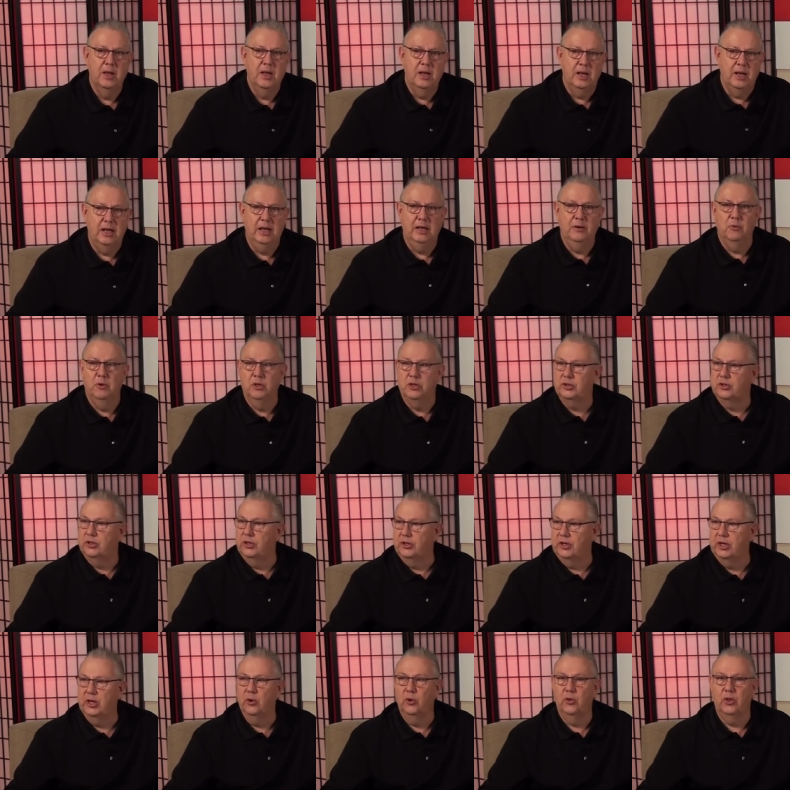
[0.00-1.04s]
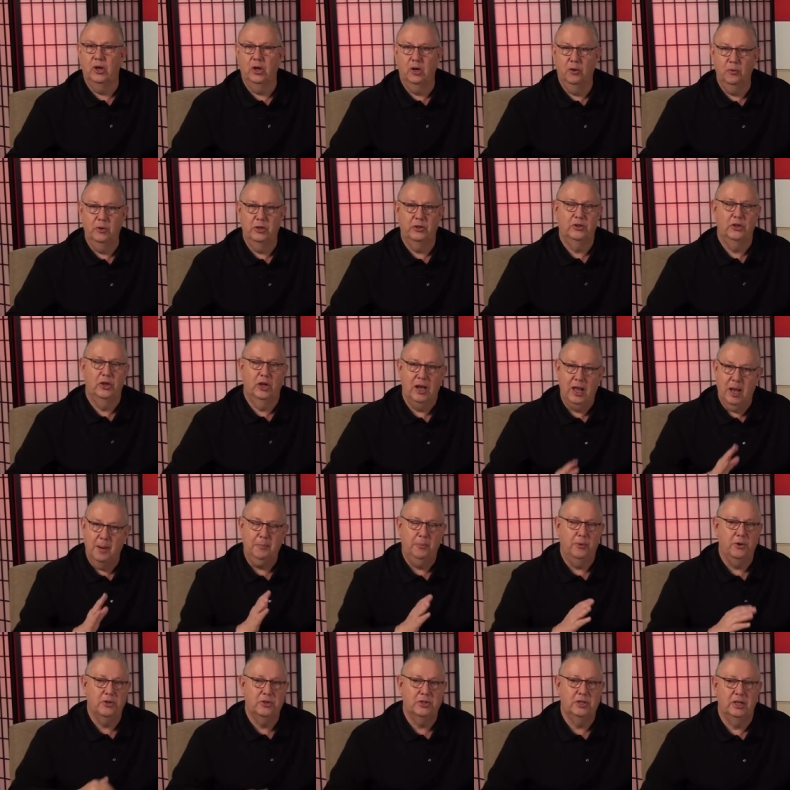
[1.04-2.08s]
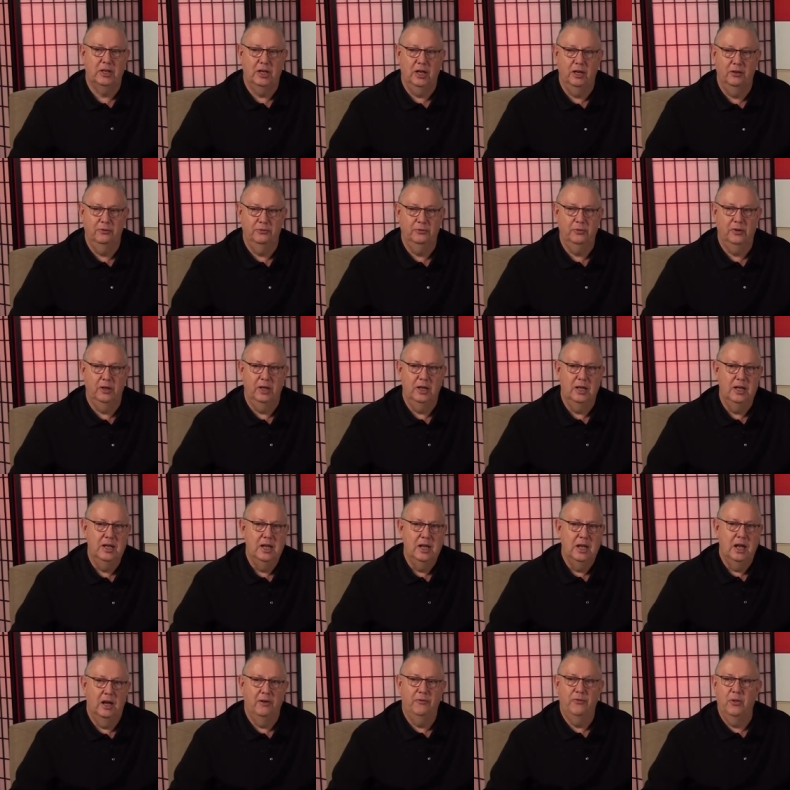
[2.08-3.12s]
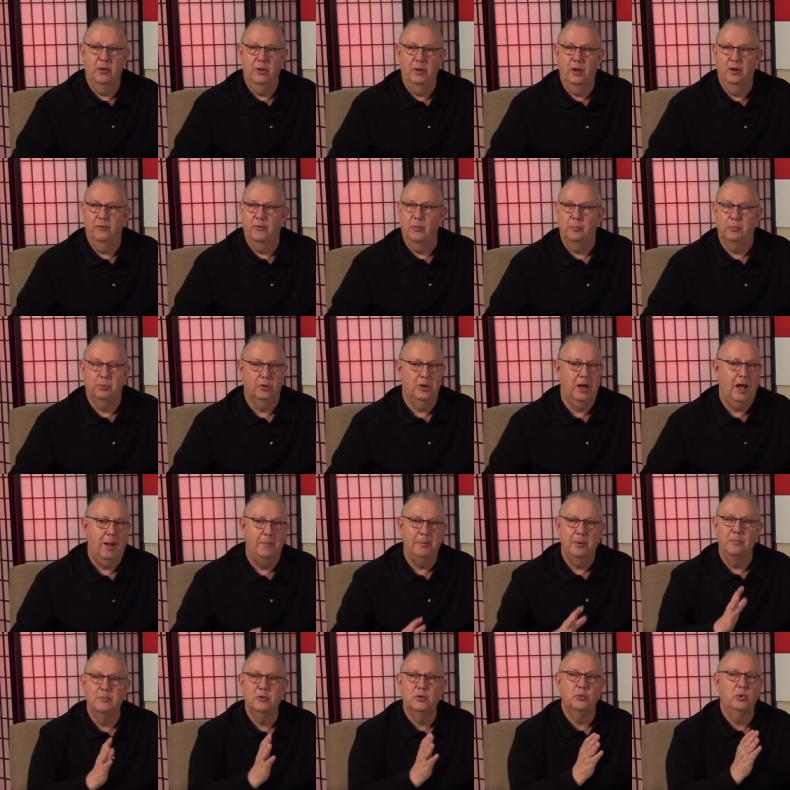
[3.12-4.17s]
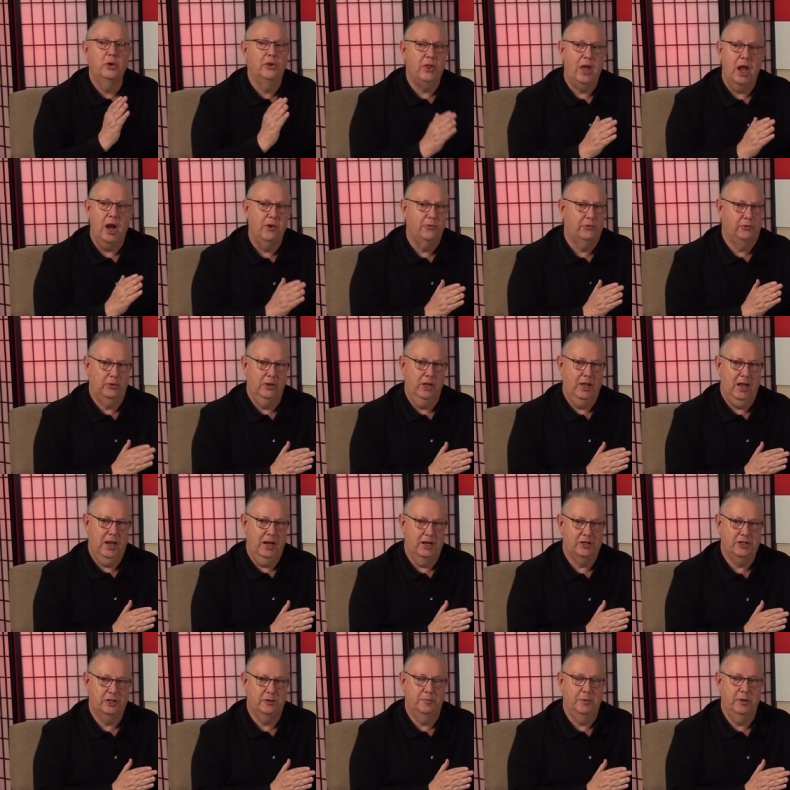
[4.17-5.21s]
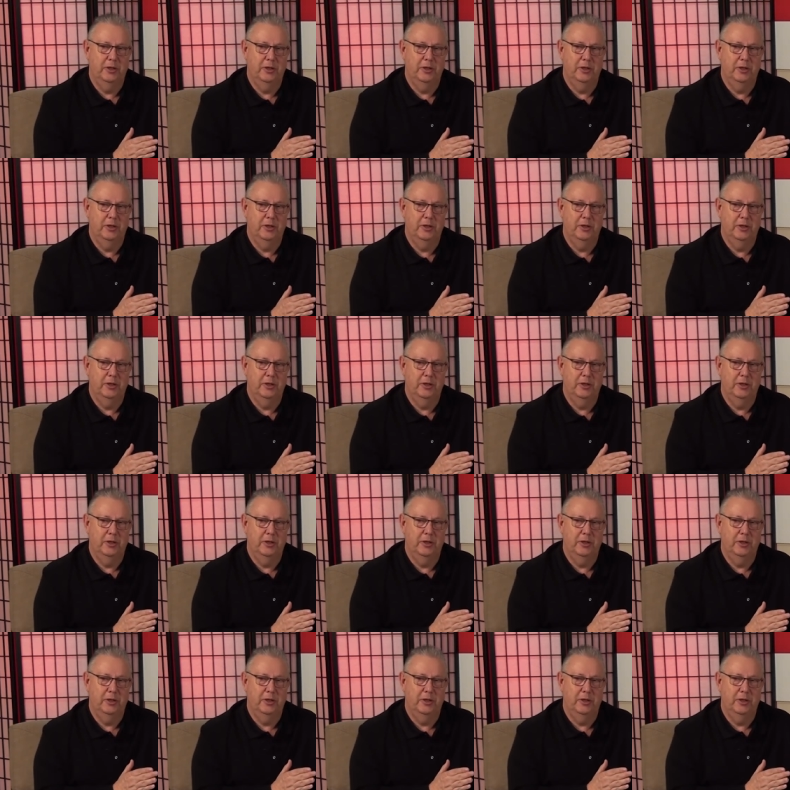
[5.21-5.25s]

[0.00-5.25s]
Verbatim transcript: He wants to deal the, with the leprosy of, uh, of, the, of the problems with our flesh.